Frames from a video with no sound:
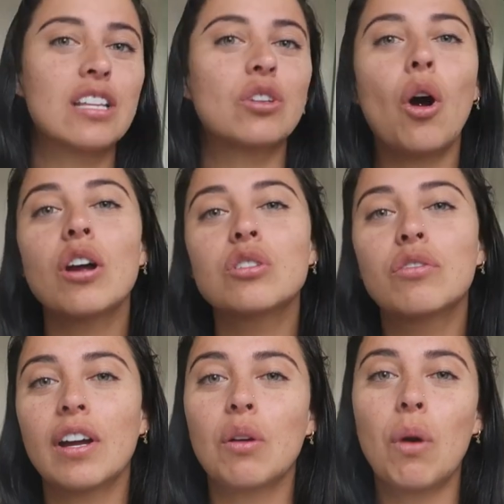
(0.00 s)
It's so hard to
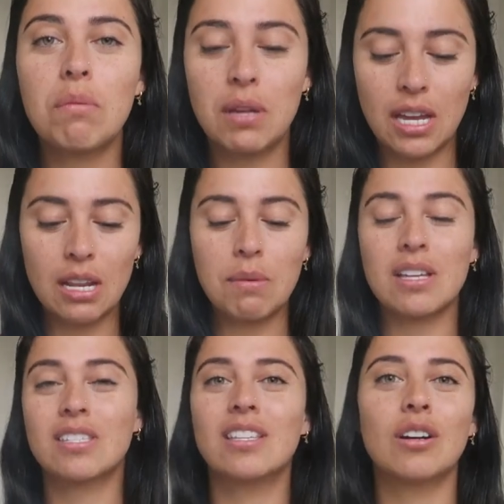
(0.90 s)
find a white bikini
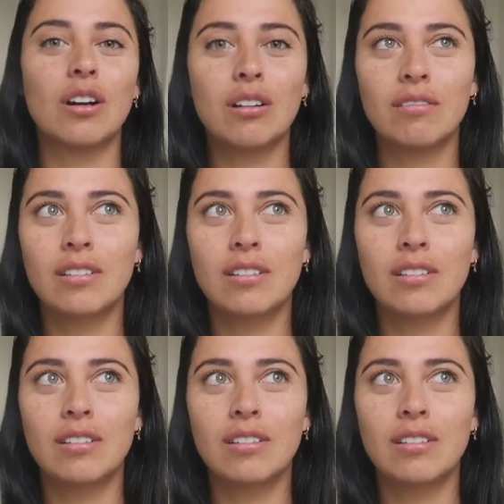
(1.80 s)
because they're